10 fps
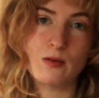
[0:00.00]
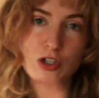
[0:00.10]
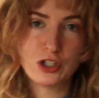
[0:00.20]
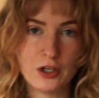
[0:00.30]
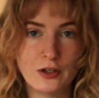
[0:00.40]
will
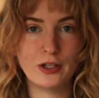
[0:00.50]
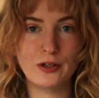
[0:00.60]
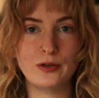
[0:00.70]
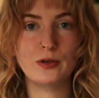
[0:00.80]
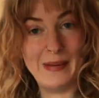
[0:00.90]
show
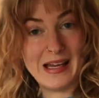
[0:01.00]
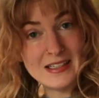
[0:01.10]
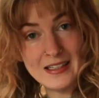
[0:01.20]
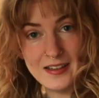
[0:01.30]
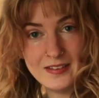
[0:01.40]
you
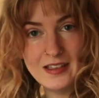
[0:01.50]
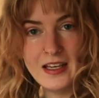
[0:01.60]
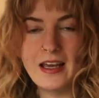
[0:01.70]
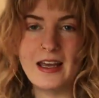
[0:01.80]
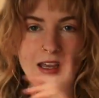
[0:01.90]
better
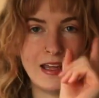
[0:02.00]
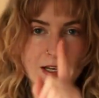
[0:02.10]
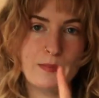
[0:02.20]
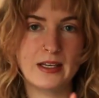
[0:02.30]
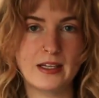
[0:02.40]
in
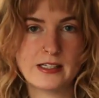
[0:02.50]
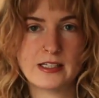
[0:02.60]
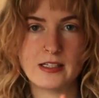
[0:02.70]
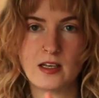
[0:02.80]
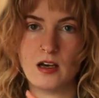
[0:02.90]
a minute,
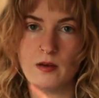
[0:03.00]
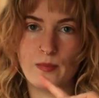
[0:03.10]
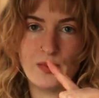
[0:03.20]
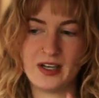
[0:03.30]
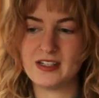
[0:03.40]

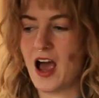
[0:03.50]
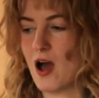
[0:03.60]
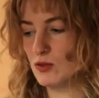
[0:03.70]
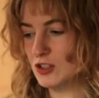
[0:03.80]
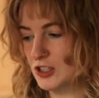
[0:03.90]
but I
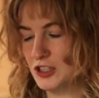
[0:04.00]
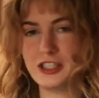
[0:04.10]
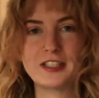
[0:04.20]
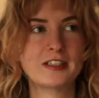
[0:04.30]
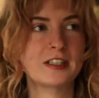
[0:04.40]
want to
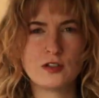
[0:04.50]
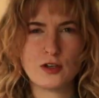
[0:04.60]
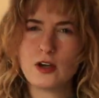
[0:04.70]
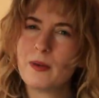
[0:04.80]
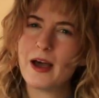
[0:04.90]
just
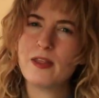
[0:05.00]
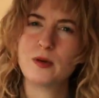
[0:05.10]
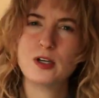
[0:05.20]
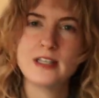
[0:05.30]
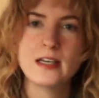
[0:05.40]
talk about the
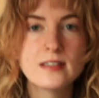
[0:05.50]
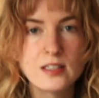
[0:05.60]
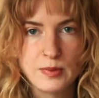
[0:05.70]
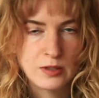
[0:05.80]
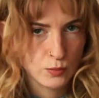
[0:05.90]
process.
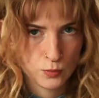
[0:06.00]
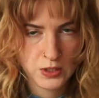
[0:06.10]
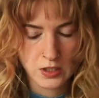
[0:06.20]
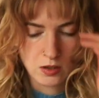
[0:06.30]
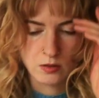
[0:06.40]
It's been a week
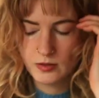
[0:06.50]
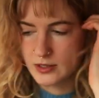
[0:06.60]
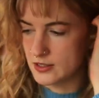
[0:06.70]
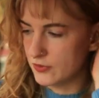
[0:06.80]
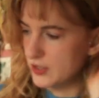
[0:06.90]
ago
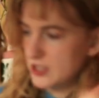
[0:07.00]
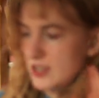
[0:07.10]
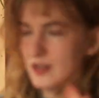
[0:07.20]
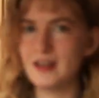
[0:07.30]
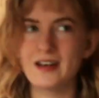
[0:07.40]
since I finished
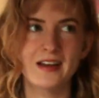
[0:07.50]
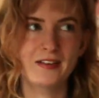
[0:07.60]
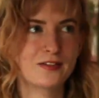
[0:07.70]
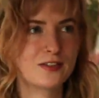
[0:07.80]
it, and I